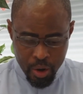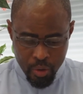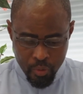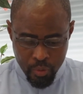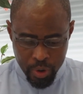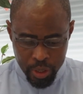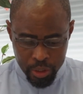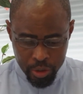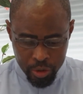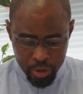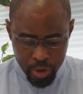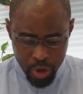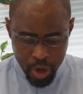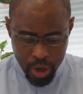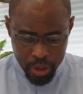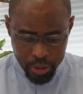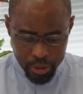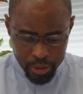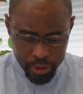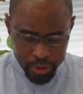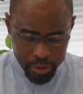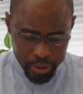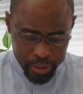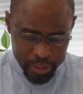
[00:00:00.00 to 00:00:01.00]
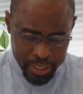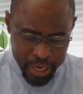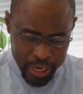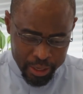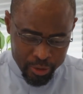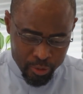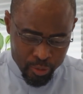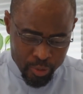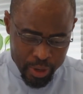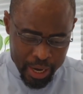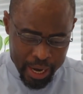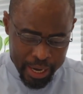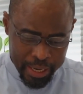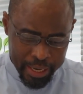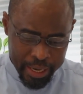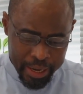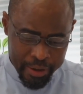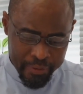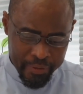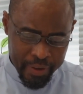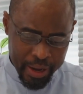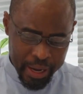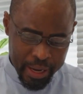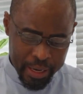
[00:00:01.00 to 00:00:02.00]
We trust that we are
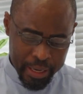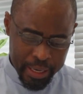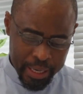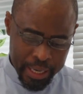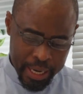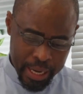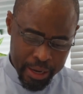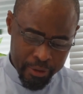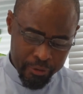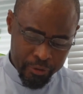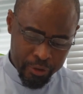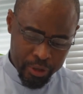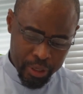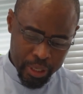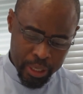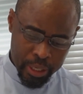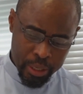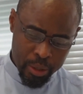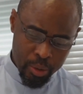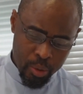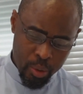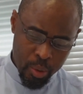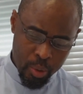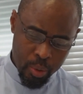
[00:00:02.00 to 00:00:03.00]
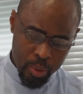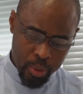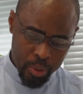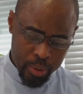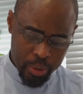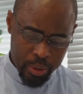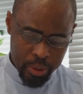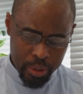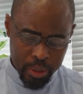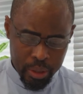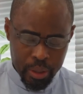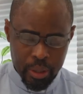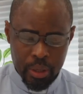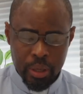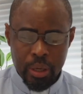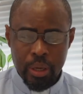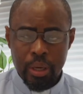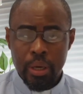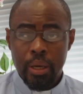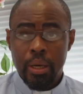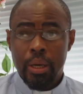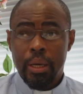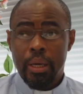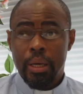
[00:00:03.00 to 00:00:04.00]
never left alone
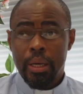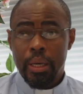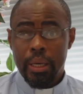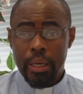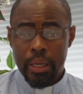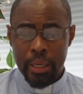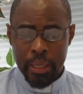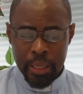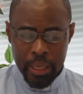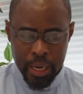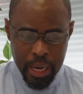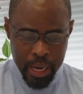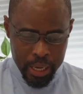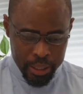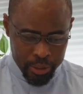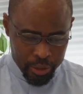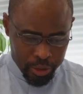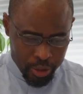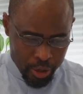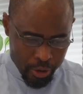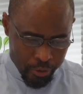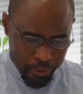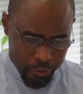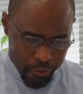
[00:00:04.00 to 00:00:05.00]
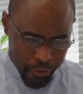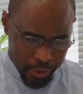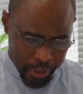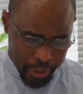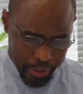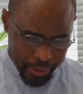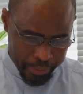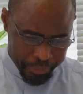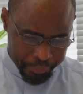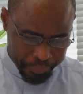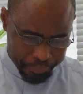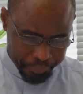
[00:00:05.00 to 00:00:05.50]
in our suffering.